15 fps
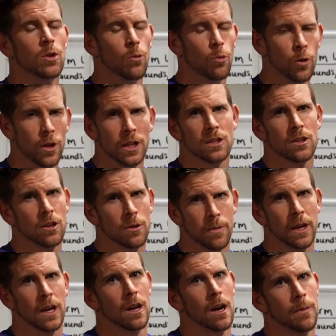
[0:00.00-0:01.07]
So really start to
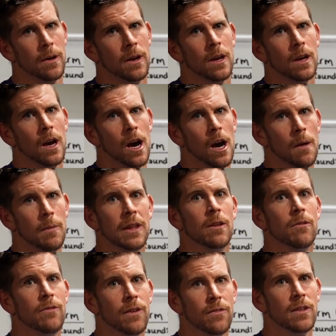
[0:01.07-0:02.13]
pick it up in
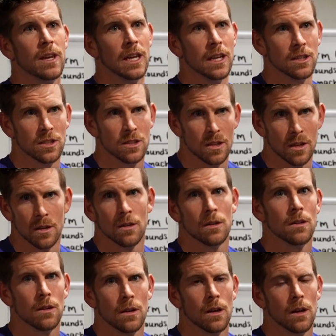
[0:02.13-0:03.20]
the 15s to
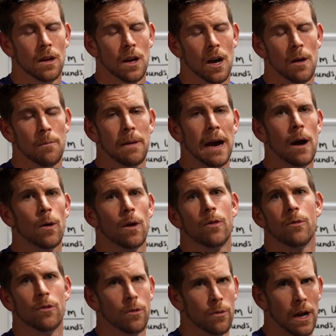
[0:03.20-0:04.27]
power
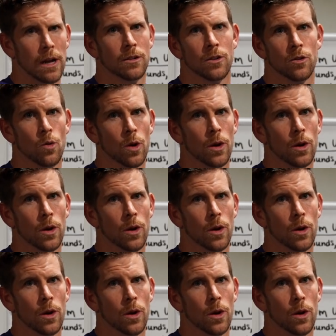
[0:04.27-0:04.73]
through the round of